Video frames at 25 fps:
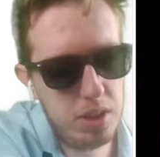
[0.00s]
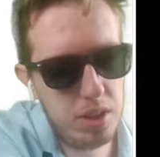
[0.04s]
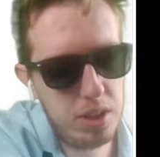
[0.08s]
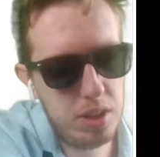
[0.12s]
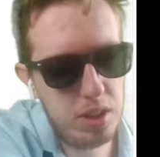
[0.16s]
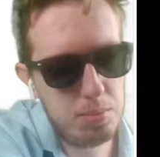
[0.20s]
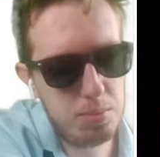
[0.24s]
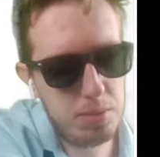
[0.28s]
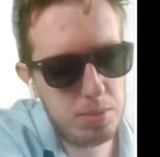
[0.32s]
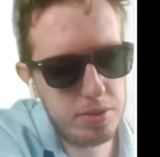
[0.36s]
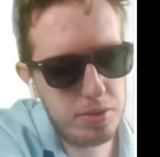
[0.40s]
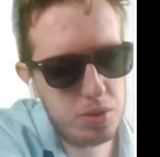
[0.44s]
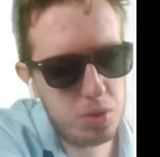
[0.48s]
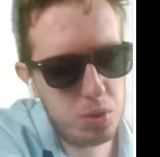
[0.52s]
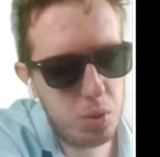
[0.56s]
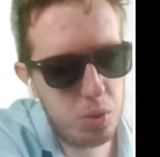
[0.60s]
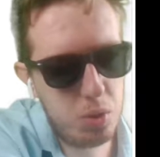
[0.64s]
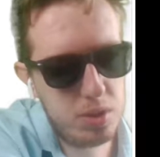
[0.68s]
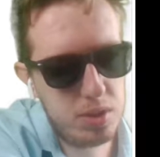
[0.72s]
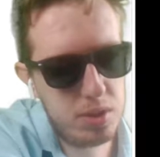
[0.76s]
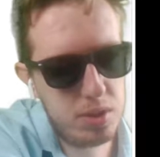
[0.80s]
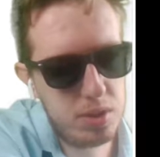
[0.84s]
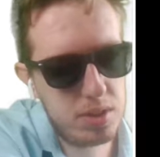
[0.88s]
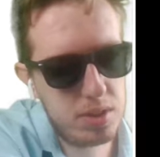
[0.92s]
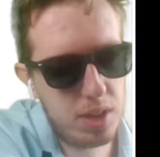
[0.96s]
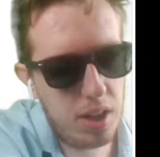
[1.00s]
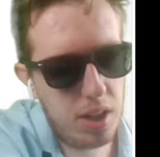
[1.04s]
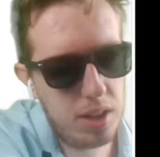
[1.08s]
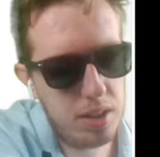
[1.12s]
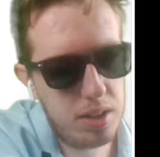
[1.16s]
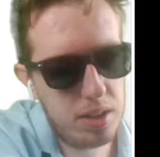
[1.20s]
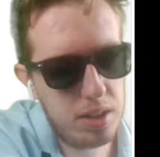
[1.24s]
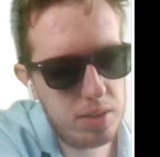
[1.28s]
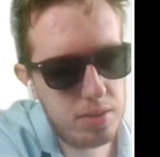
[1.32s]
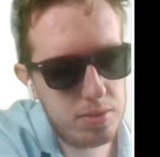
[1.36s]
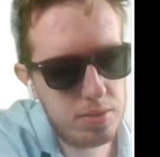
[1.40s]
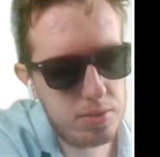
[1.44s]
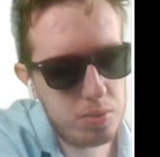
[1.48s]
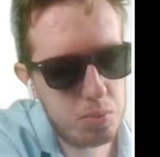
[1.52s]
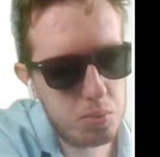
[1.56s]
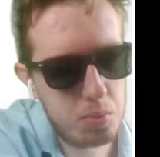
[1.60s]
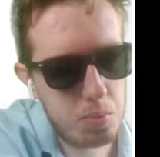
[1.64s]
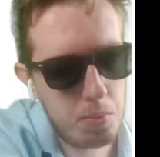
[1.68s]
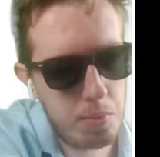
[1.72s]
the number of choices kind of.